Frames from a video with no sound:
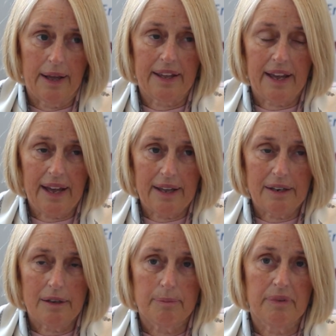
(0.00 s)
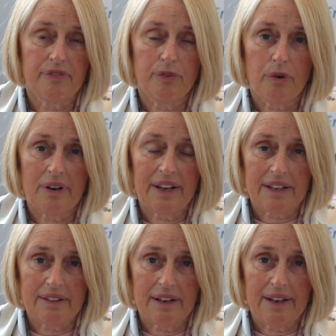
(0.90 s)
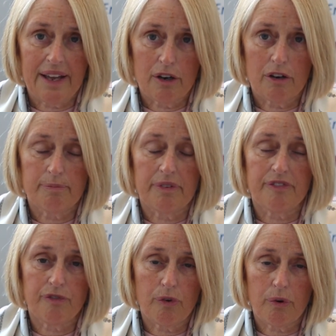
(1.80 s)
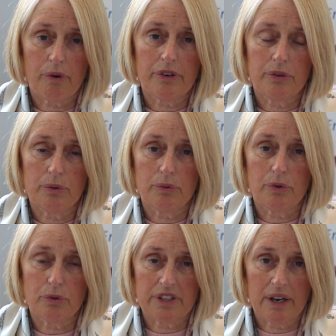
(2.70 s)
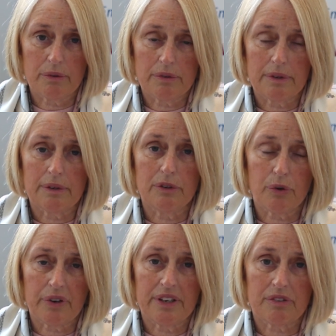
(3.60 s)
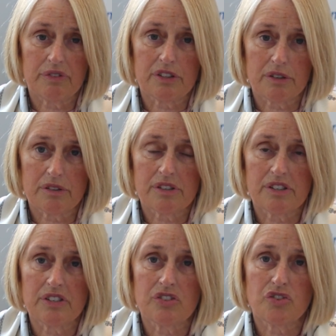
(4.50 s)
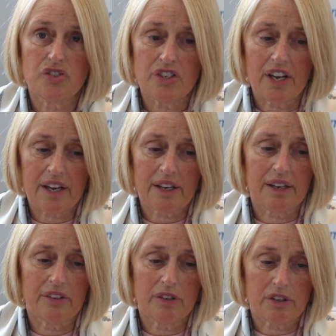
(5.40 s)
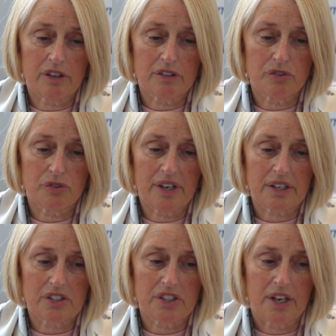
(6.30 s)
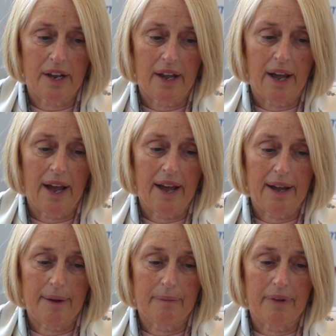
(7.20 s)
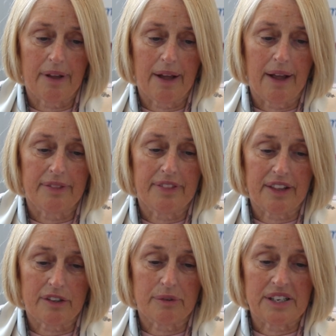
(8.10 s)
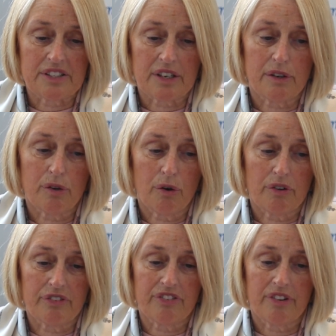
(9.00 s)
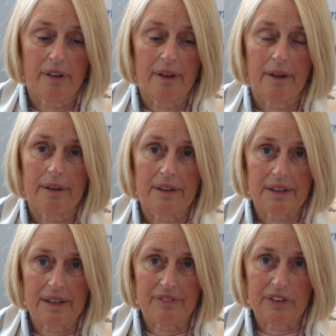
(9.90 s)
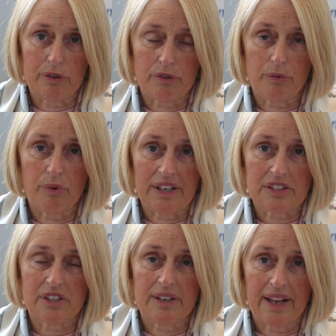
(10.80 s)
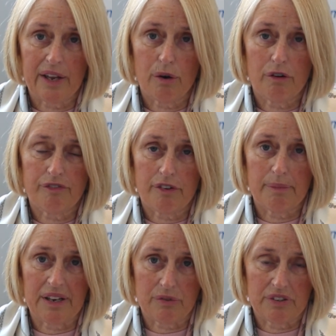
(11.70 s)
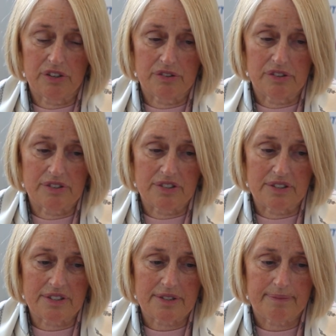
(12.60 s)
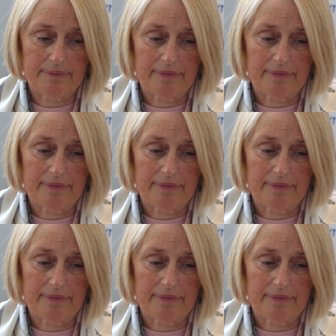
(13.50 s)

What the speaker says: Again, like in the layoff, before you go down looking at redundancies, check in your contract that there is a clause giving you the right to lay off or make redundancies.